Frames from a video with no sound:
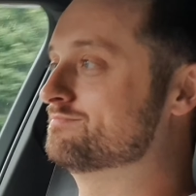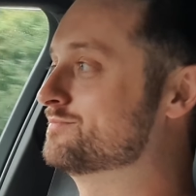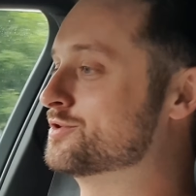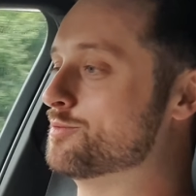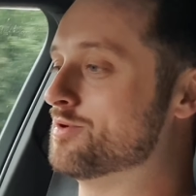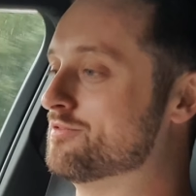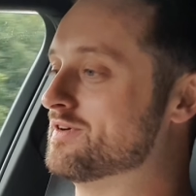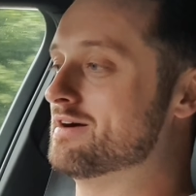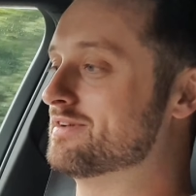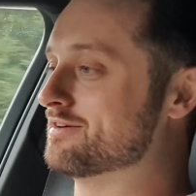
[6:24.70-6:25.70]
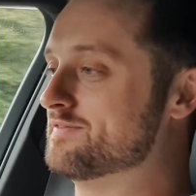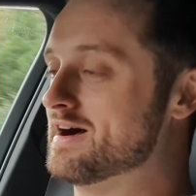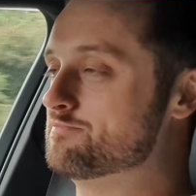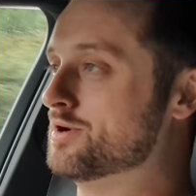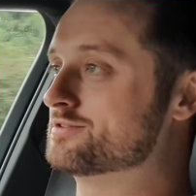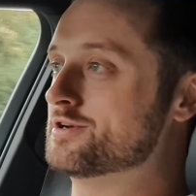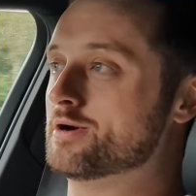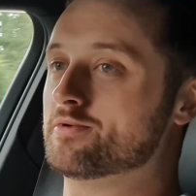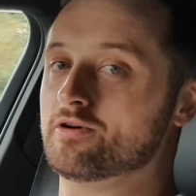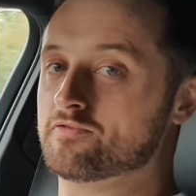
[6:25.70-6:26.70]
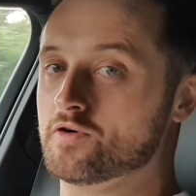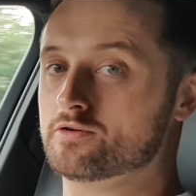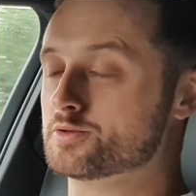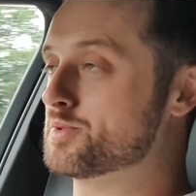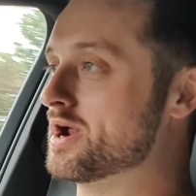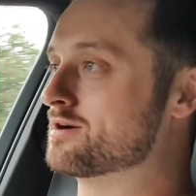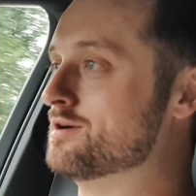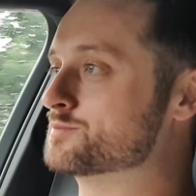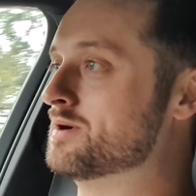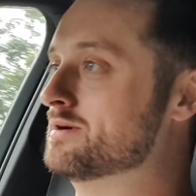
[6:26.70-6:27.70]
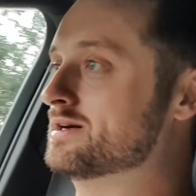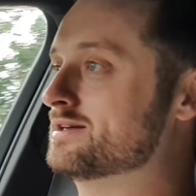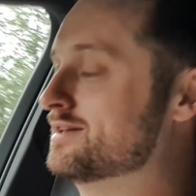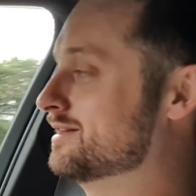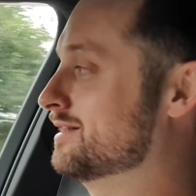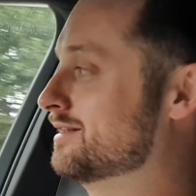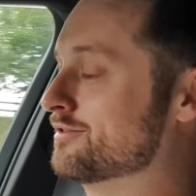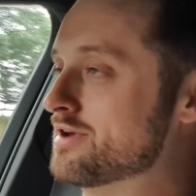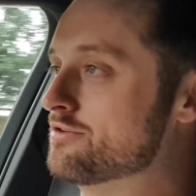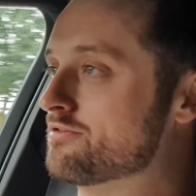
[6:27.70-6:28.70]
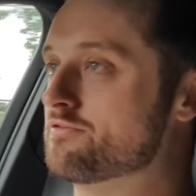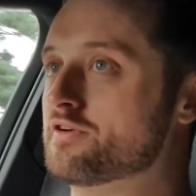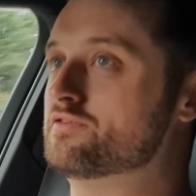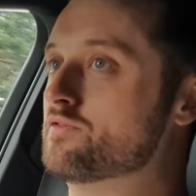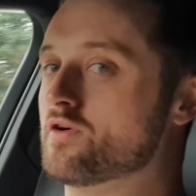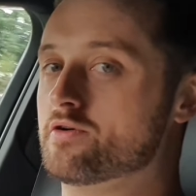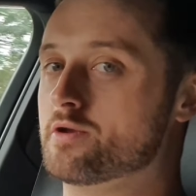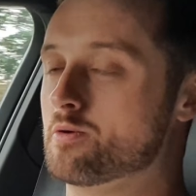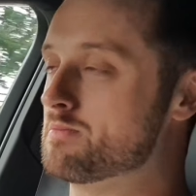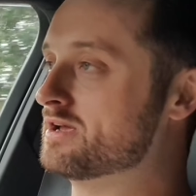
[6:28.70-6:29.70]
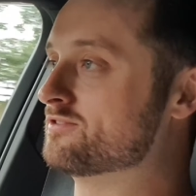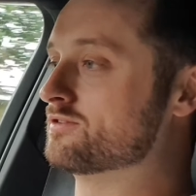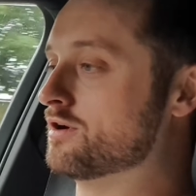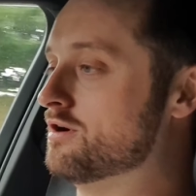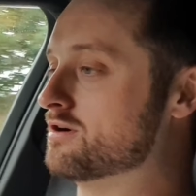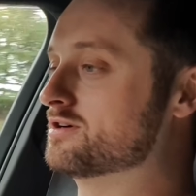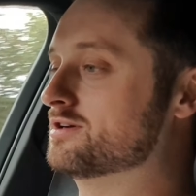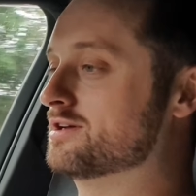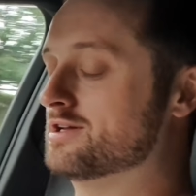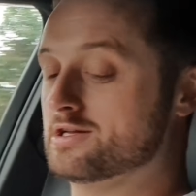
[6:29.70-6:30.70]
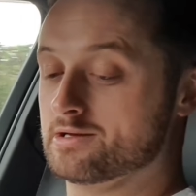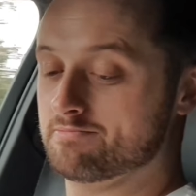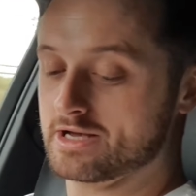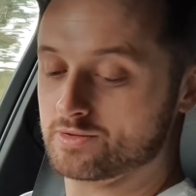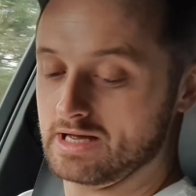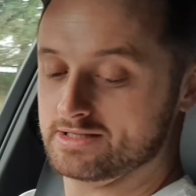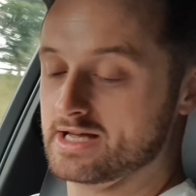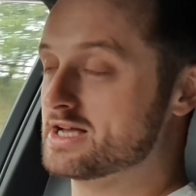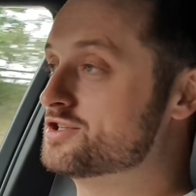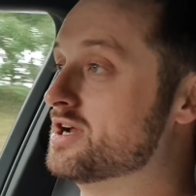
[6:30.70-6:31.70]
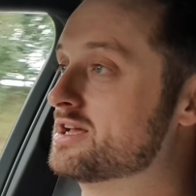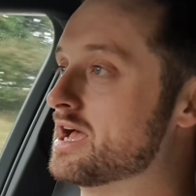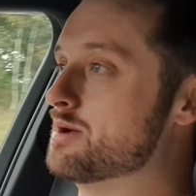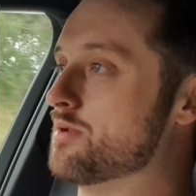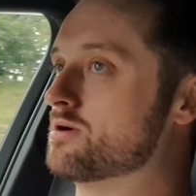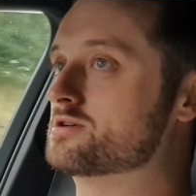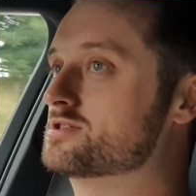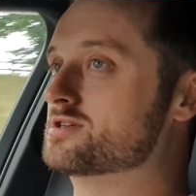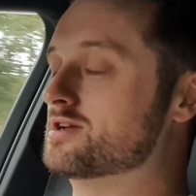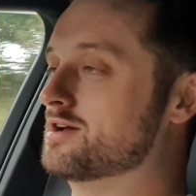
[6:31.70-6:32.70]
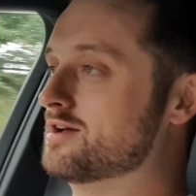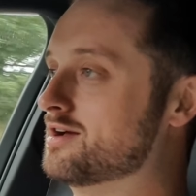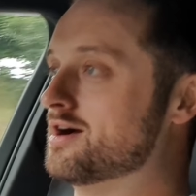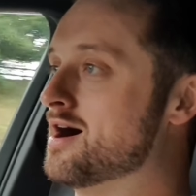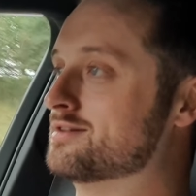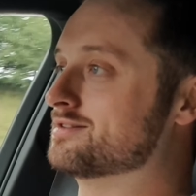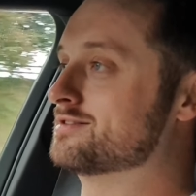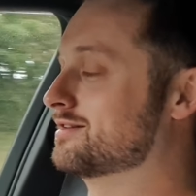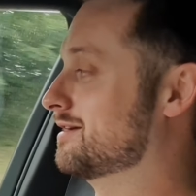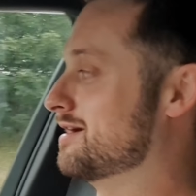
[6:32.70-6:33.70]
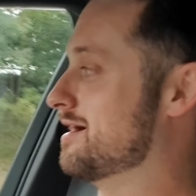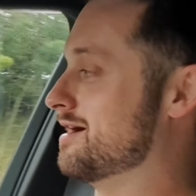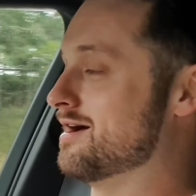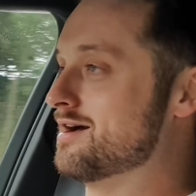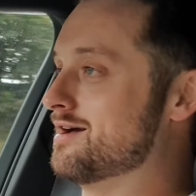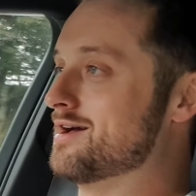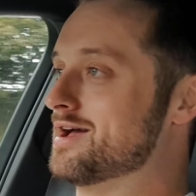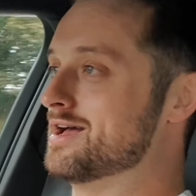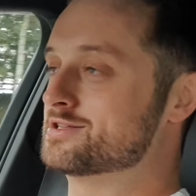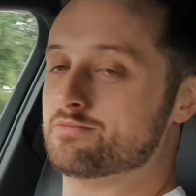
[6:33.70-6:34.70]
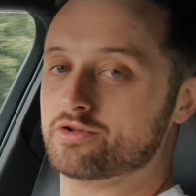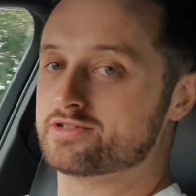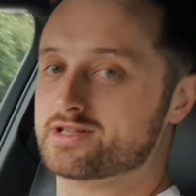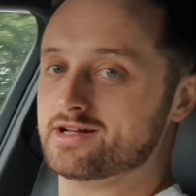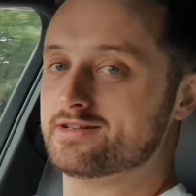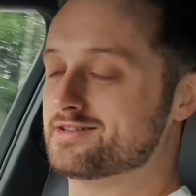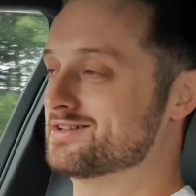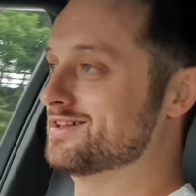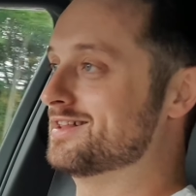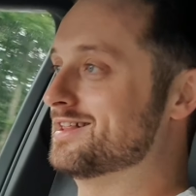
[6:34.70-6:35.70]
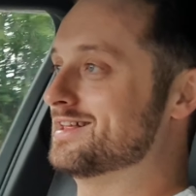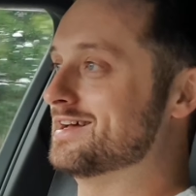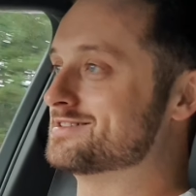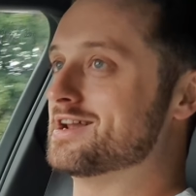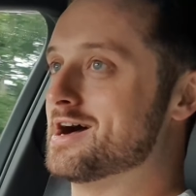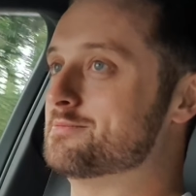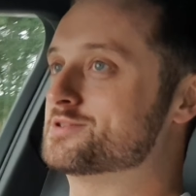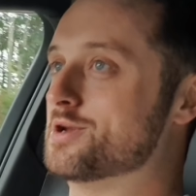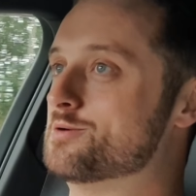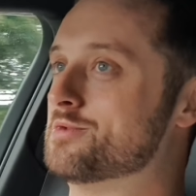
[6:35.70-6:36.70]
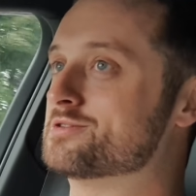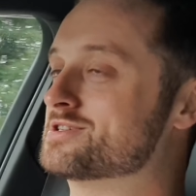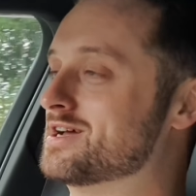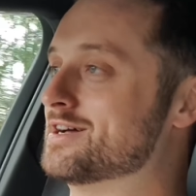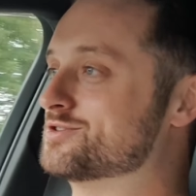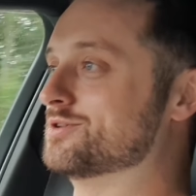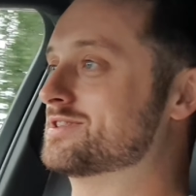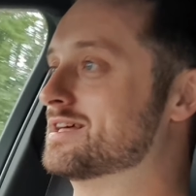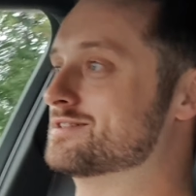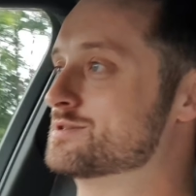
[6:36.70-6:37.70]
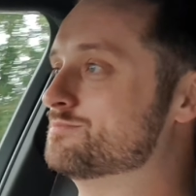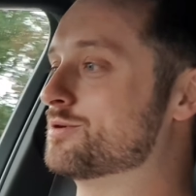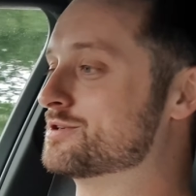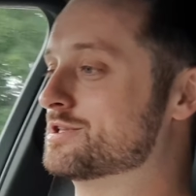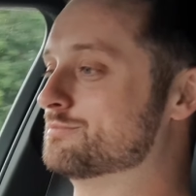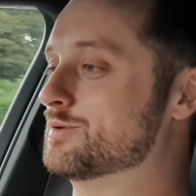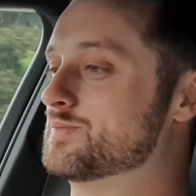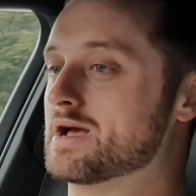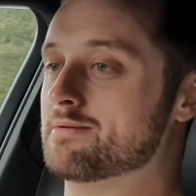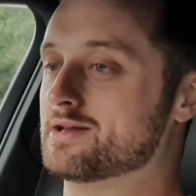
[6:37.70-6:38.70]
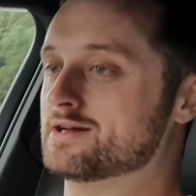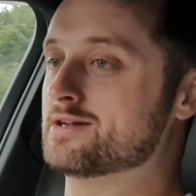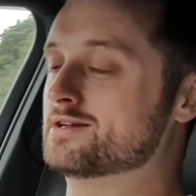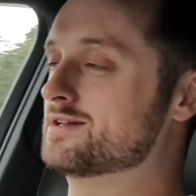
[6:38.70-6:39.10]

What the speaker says: 2.5 litre 5-pot turbo, 400 brake horsepower, 354 newton meters of torque, mixed with that DSG gearbox, and it's a monster. It's an absolute monster. I don't think there's much that would be able to